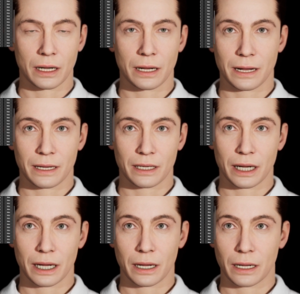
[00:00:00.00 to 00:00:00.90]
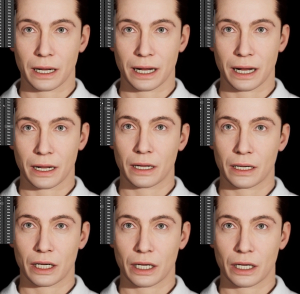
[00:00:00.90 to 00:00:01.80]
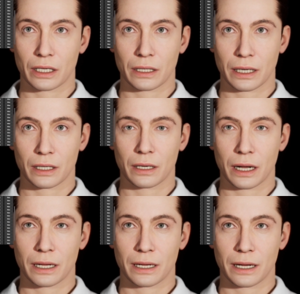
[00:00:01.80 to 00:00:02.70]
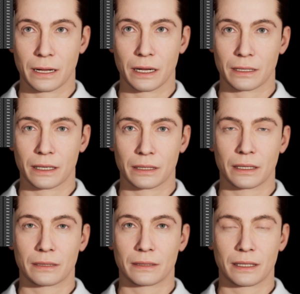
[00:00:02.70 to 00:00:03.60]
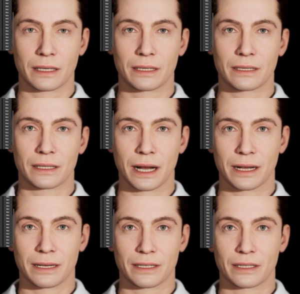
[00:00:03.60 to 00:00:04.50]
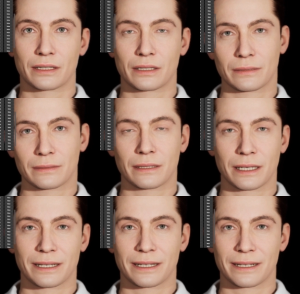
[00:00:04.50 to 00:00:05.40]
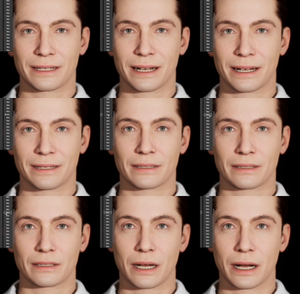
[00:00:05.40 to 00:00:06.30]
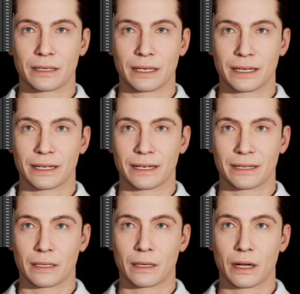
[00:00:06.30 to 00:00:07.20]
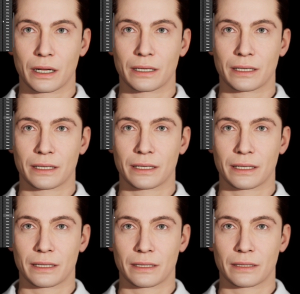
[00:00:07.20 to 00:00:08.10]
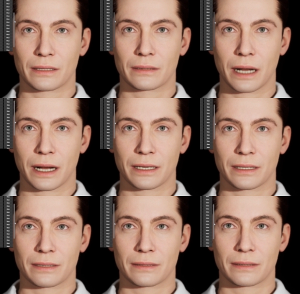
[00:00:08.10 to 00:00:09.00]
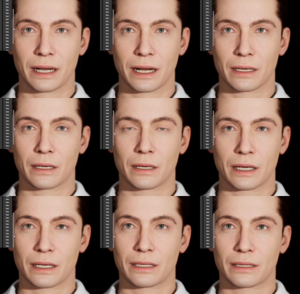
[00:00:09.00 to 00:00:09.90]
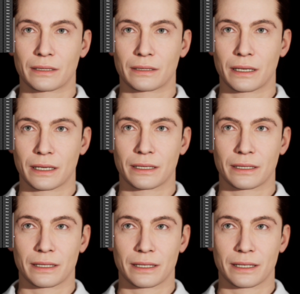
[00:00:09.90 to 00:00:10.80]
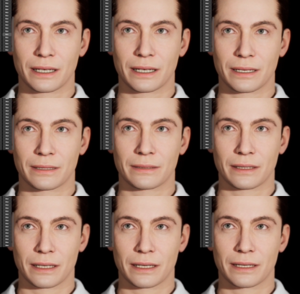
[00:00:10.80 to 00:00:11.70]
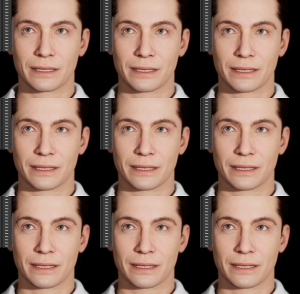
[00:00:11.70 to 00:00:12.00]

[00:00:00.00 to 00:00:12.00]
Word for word: So that's pretty much how it works. You can go through each one. The minimum is uh, neutral, basically. At neutral, at resting, what is the zero value? Uh, well, what is the neutral value? You can see some of these.